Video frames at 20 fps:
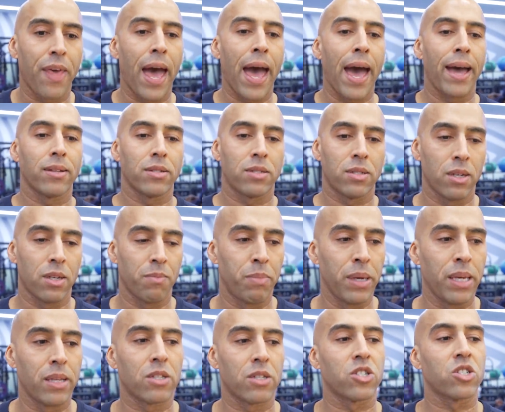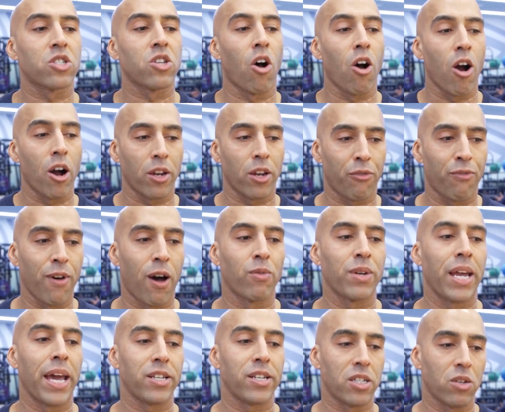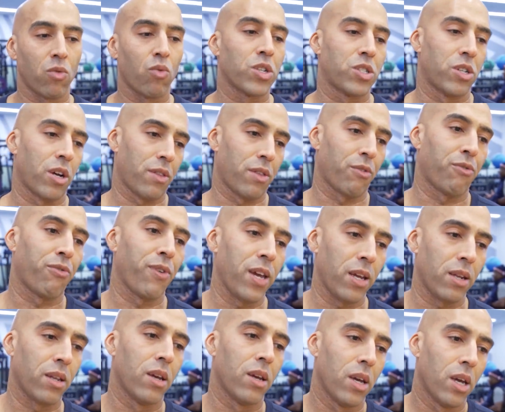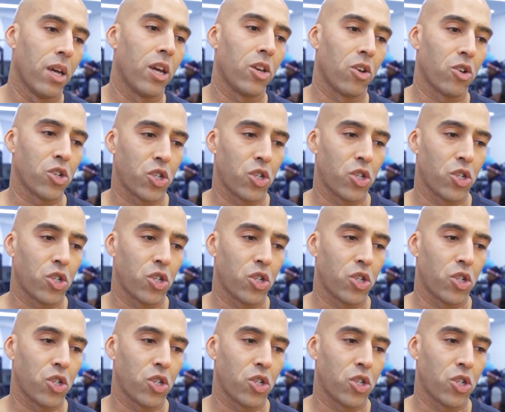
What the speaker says: that to be the start, the foundation, which are the feet in your